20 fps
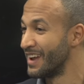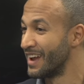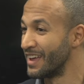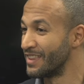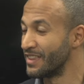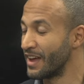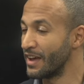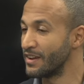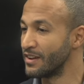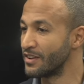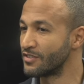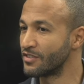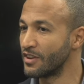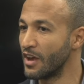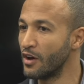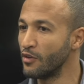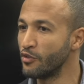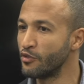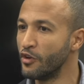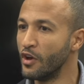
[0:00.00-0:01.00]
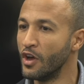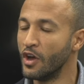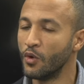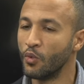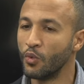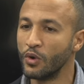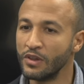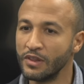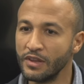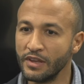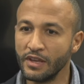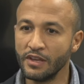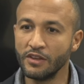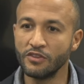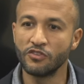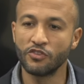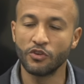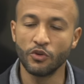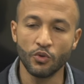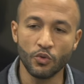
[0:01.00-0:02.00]
And that in itself will lead
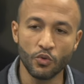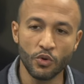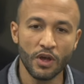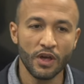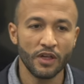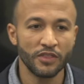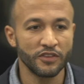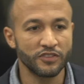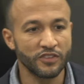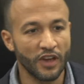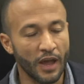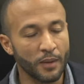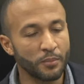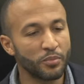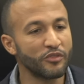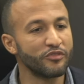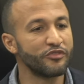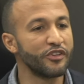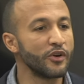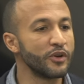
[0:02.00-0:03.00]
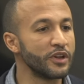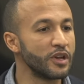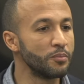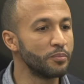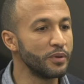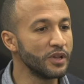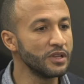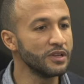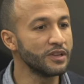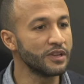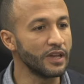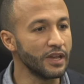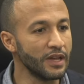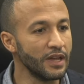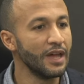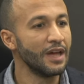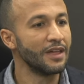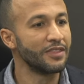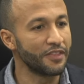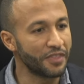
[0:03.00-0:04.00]
to the type of variability
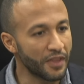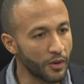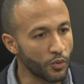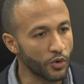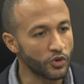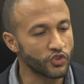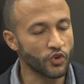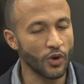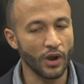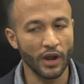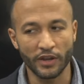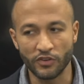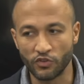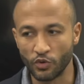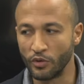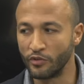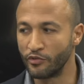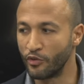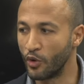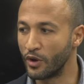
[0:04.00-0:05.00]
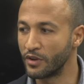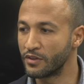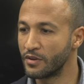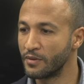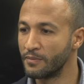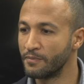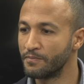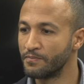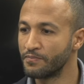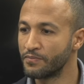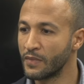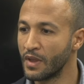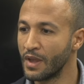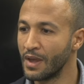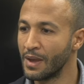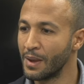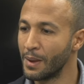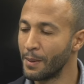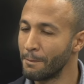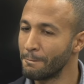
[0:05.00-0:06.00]
that they were trying to avoid.
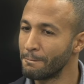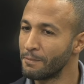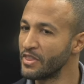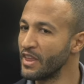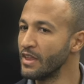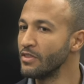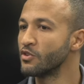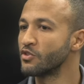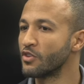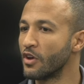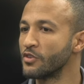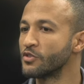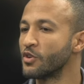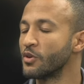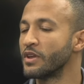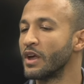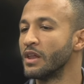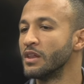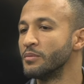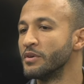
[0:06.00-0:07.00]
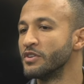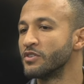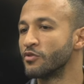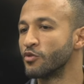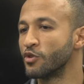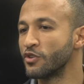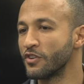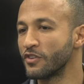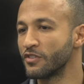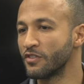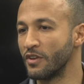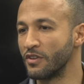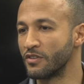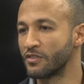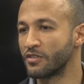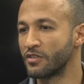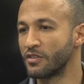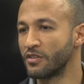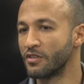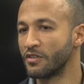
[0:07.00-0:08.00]
But then there's also the element of
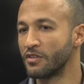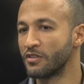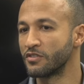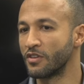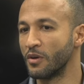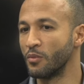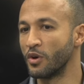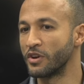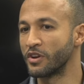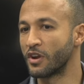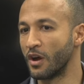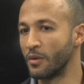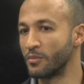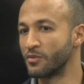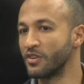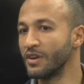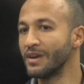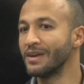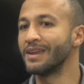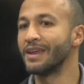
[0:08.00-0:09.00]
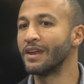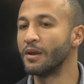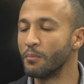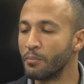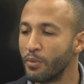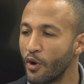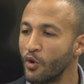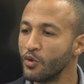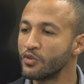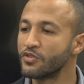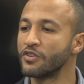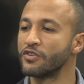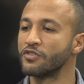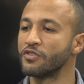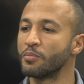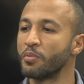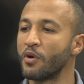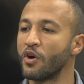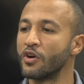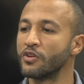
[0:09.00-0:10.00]
resistance. Someone comes in and imposes
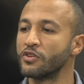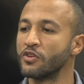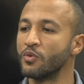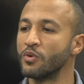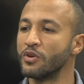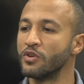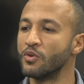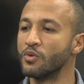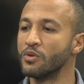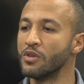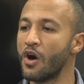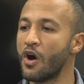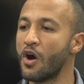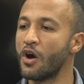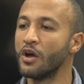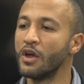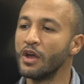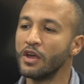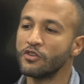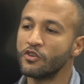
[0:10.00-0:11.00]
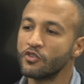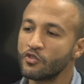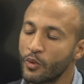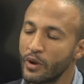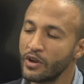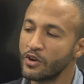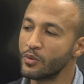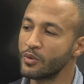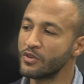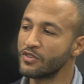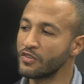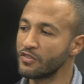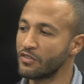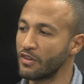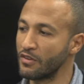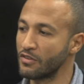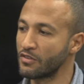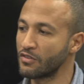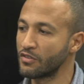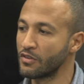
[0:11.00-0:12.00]
upon you a new law, there's greater
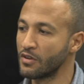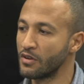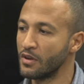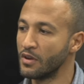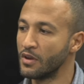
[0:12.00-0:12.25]
resistance.